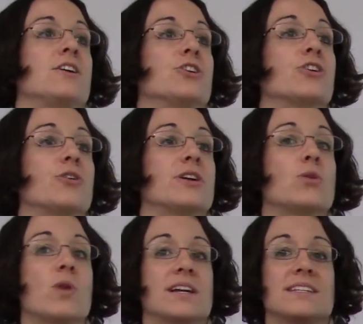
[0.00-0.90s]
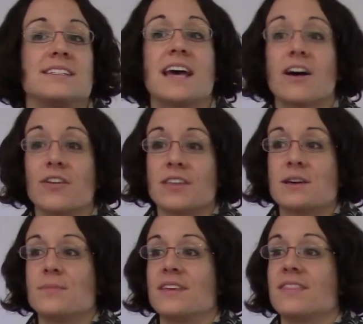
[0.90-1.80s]
you're going to want to tell
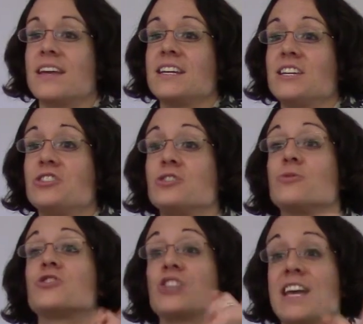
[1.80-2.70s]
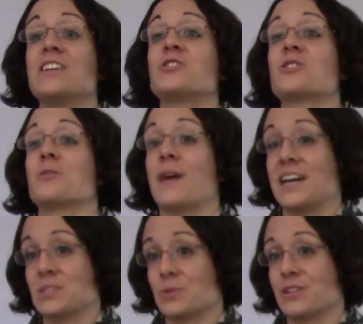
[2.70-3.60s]
them that they need to change their
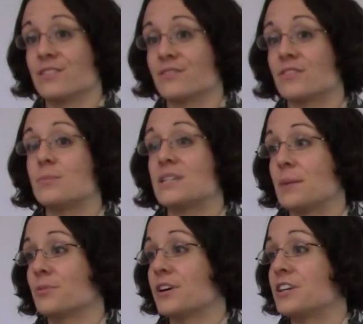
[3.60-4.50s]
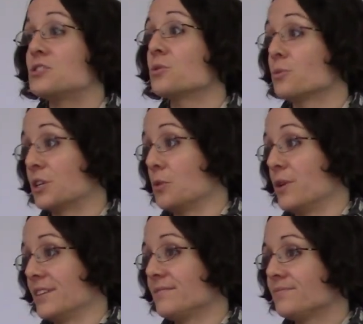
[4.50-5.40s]
password from temporary to a real
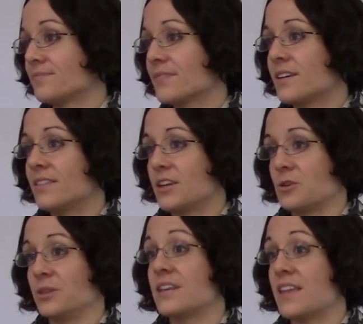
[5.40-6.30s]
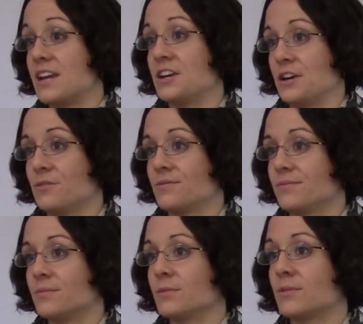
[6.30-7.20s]
one that only they know,
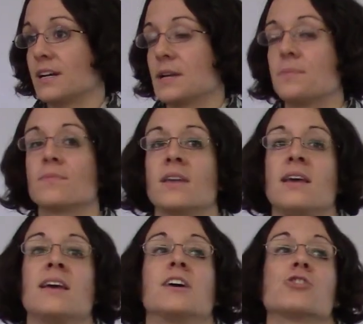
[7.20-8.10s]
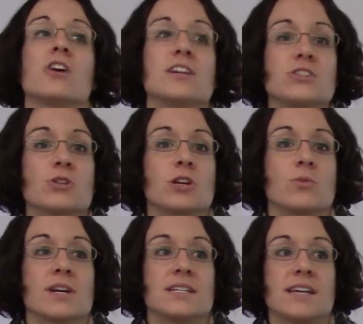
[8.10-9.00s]
right? And you're also going to
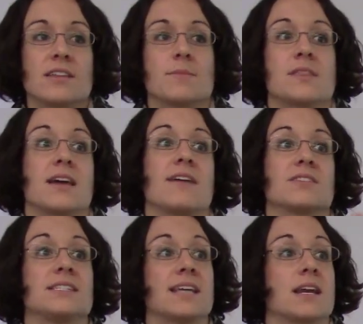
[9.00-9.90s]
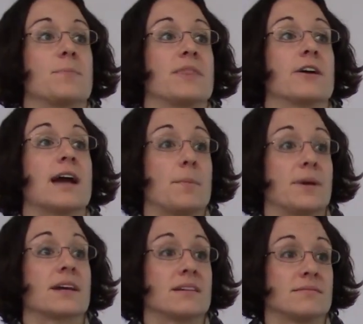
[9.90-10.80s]
want to tell them they have to set up their
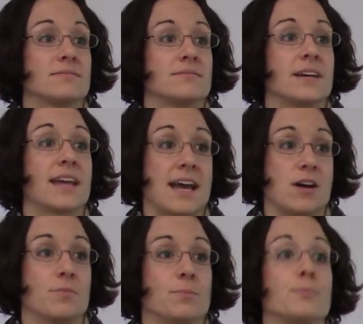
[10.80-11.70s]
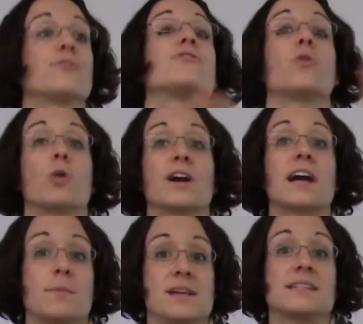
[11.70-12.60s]
EPIC account before
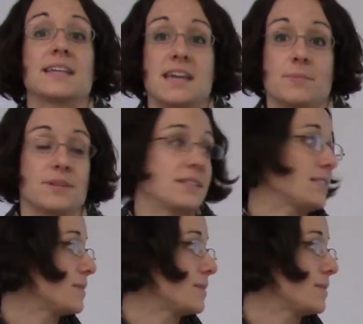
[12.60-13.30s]
coming to campus.